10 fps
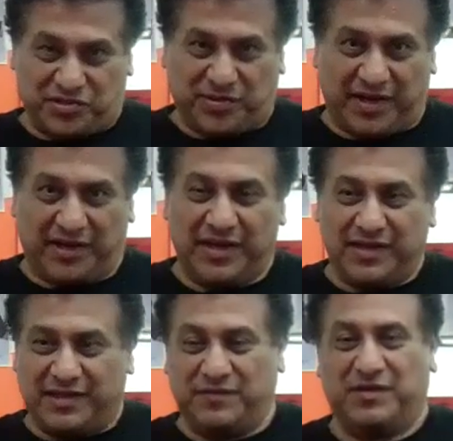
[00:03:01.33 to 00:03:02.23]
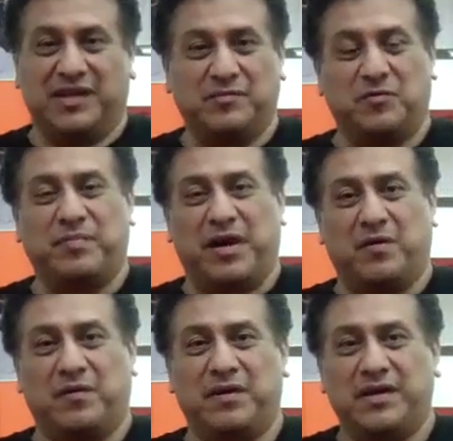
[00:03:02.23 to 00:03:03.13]
to strike, give you a lot more
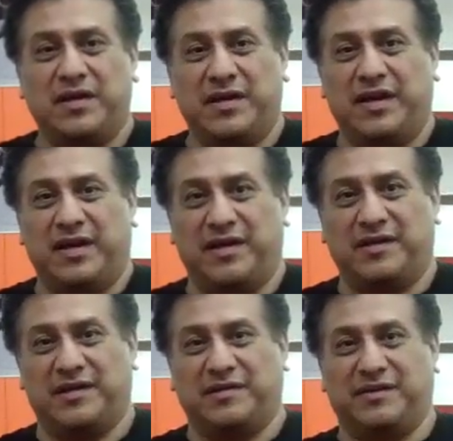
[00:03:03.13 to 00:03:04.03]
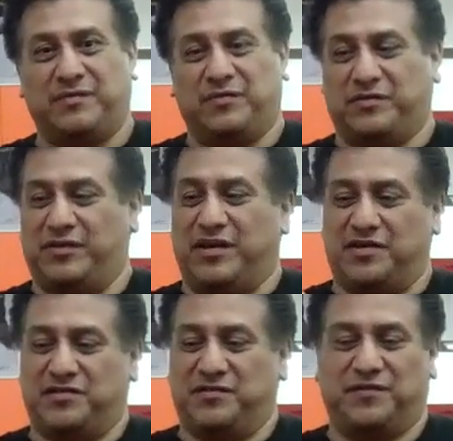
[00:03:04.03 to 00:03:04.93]
power, and it will
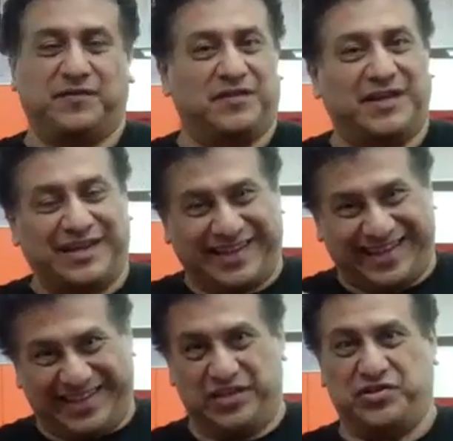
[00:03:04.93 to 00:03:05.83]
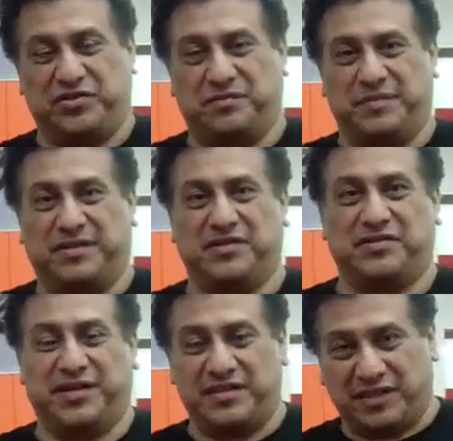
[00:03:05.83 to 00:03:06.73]
cause you to not get injured, because
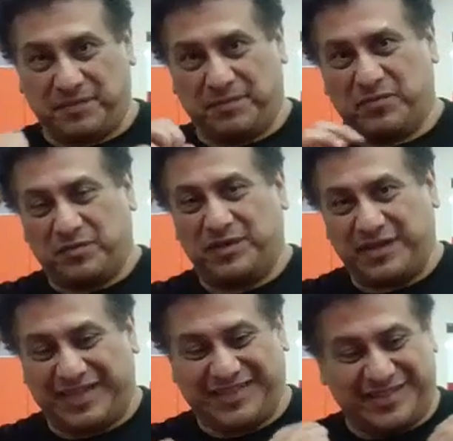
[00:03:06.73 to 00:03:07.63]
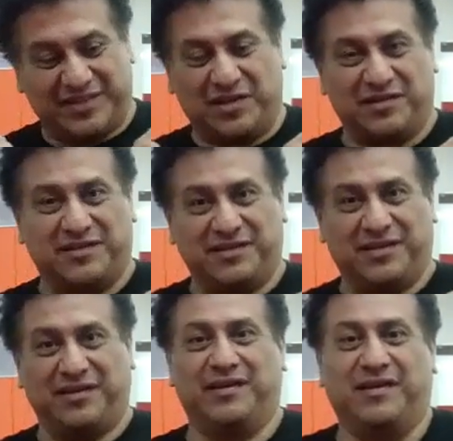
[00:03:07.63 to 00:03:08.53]
your hands are going to be more nice and solid
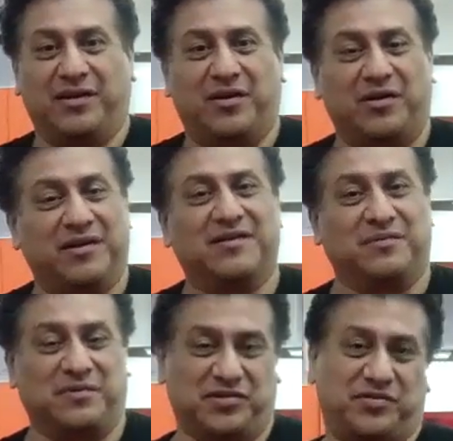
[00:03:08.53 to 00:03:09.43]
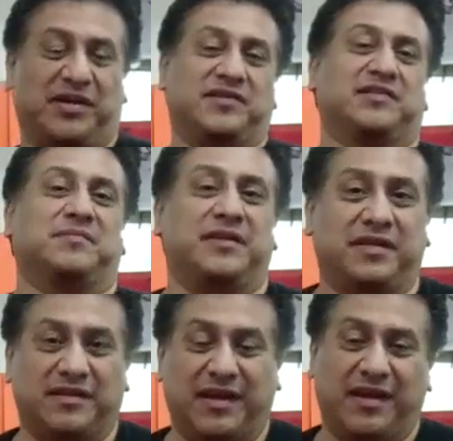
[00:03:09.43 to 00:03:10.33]
and hard when you're striking
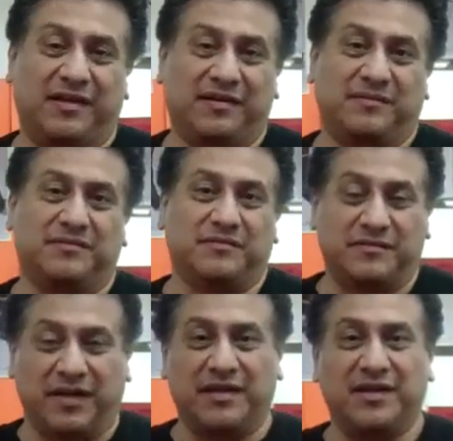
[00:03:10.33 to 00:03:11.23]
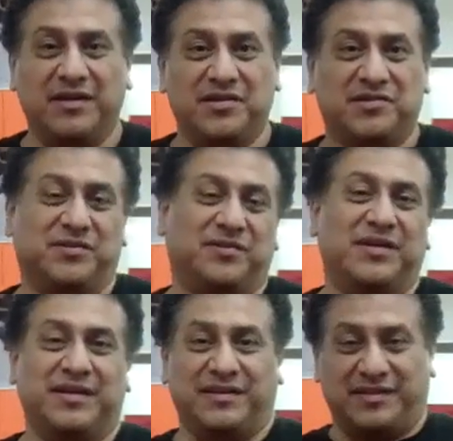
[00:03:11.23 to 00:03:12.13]
somebody in the head. All right?
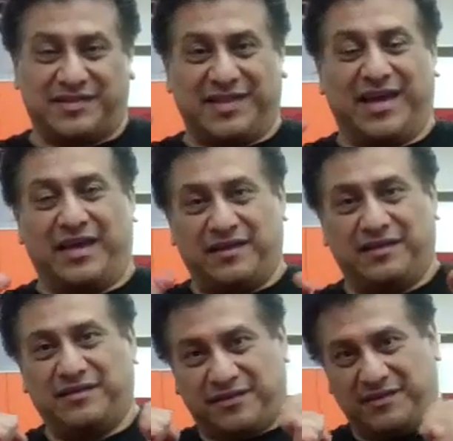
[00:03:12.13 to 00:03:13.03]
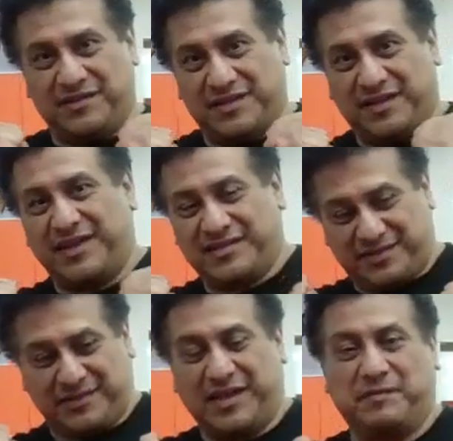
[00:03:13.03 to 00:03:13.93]
So the slide is the
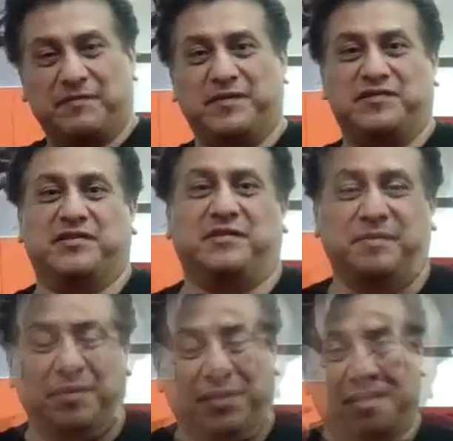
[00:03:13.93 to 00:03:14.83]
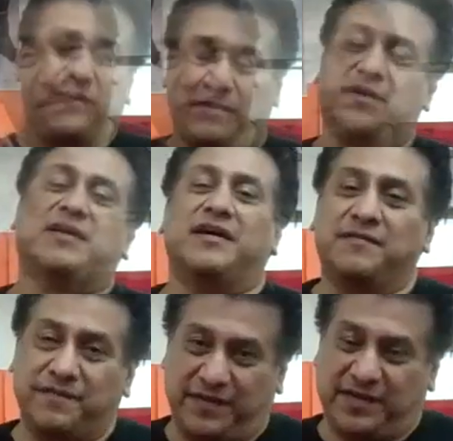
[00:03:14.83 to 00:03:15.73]
next type of fist you're going to be making. The third
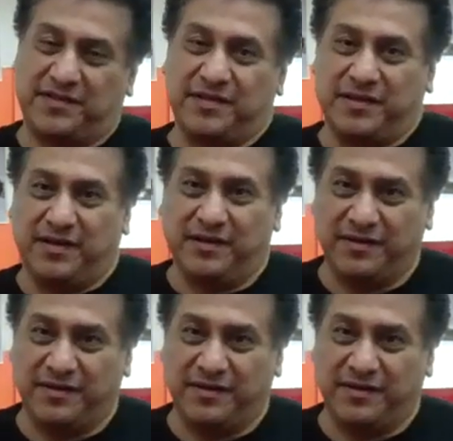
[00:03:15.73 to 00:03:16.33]
kind of fist